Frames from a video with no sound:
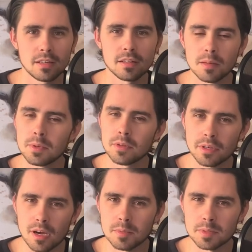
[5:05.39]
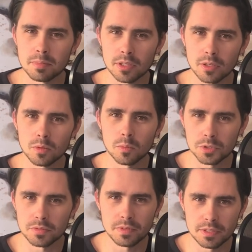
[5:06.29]
Let me know in the comments below
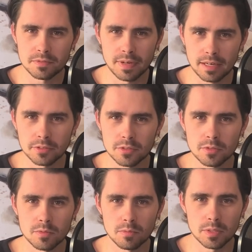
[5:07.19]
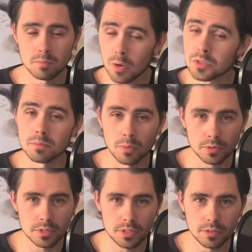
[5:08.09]
which of these factors is most
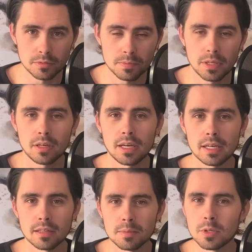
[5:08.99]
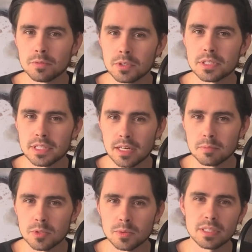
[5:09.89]
important to you, and let me know if you're deciding
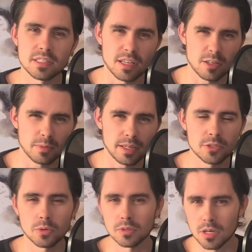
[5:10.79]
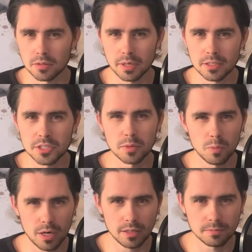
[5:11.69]
between standard range or long range and
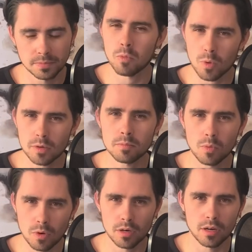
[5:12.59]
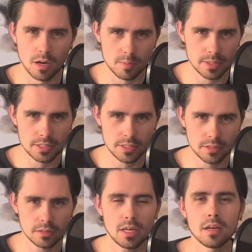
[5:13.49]
why. One more comment
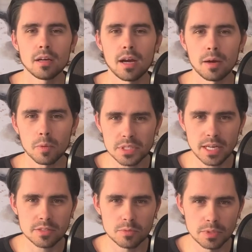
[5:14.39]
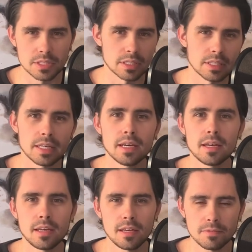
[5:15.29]
here. I was asked recently
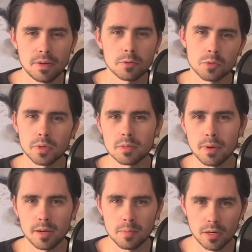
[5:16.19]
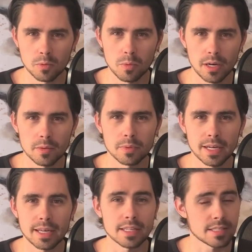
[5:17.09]
if I was going to buy a Model Y, would I
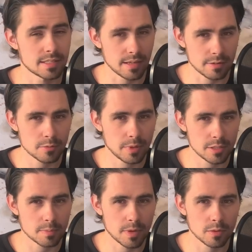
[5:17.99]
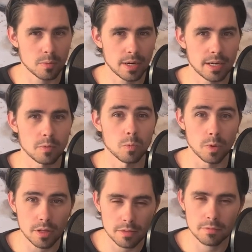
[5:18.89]
get a standard range Model Y
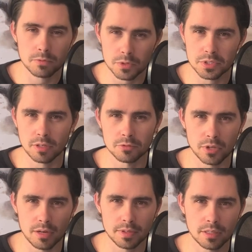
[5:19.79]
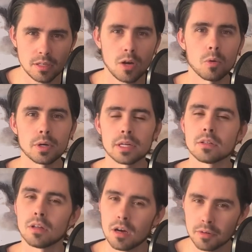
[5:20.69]
with full self-driving or get a
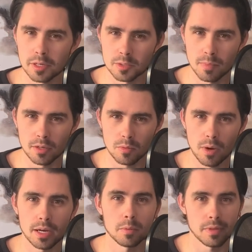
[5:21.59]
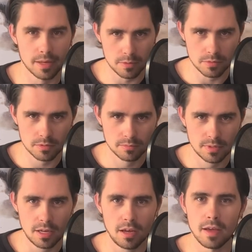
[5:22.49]
long range Model Y without?
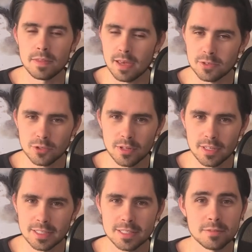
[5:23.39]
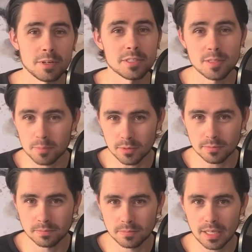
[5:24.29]
And the answer to this is very simple.
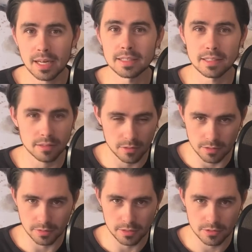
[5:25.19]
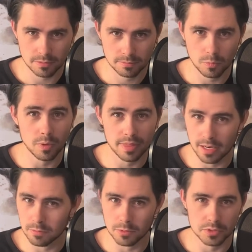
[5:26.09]
I'd get the long range
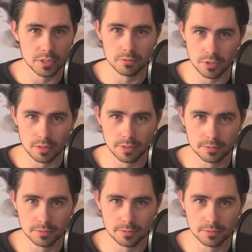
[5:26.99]
without full self-driving.